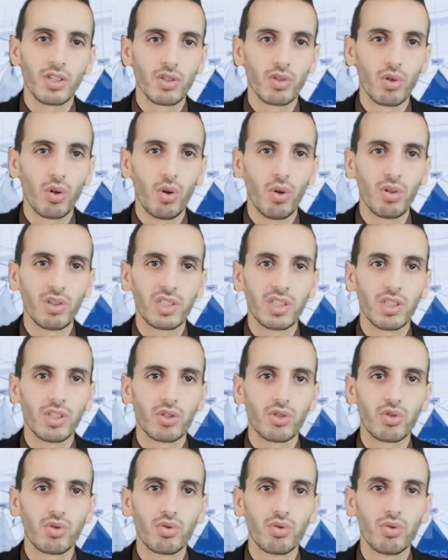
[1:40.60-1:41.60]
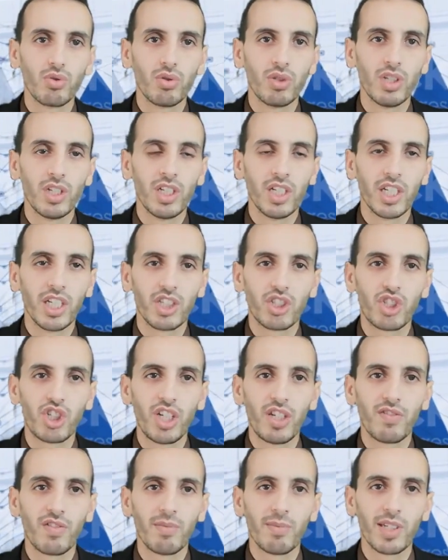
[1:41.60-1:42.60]
goals and to
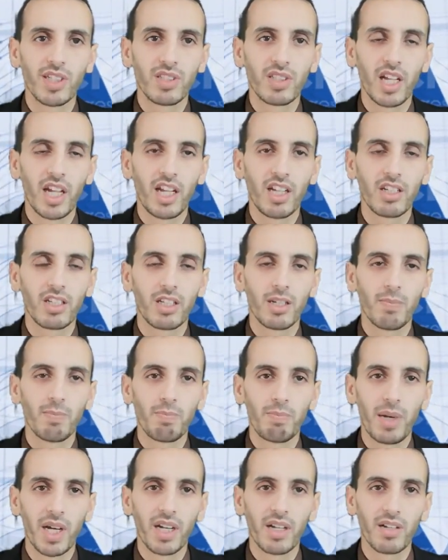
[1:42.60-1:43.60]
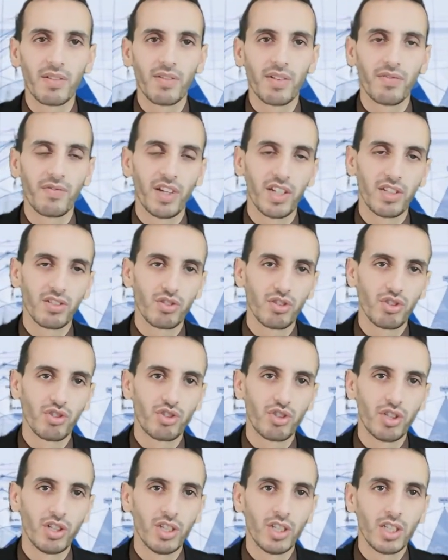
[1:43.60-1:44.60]
achieve and maintain competitive
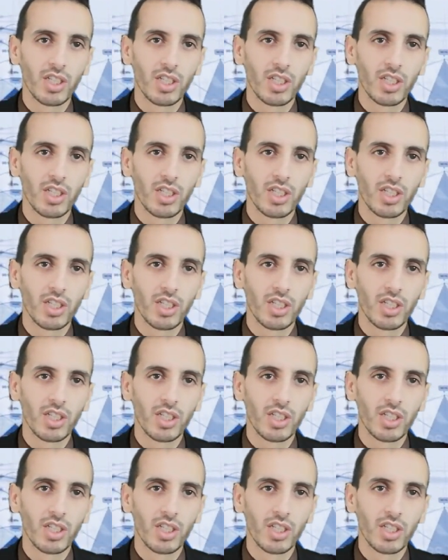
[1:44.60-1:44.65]
advantage.